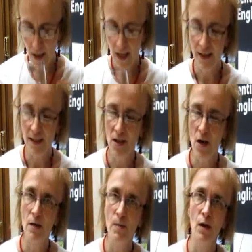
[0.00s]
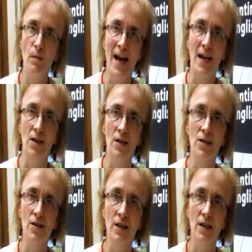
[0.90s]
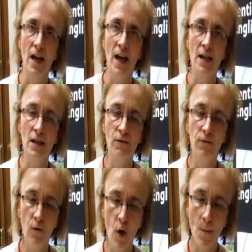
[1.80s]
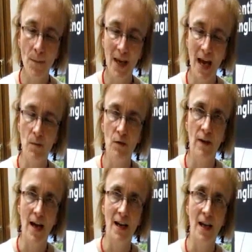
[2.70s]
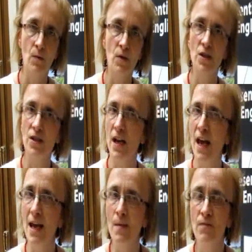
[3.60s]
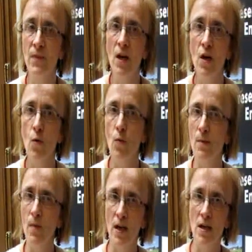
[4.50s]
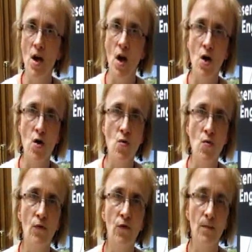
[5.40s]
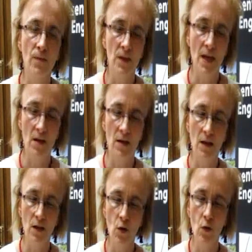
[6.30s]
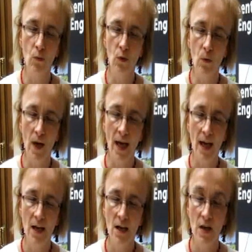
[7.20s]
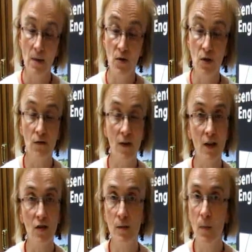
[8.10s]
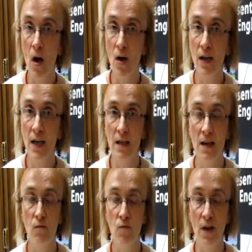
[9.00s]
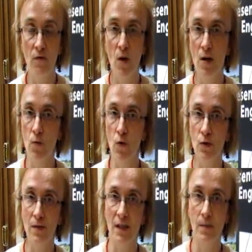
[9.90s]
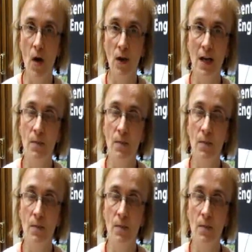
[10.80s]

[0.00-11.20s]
is the Darnabelle Bacchus, and it's from Camel Valley, which is a name we might know from down Cornwall way. They produce very good sparkling, they've won awards for their sparkling,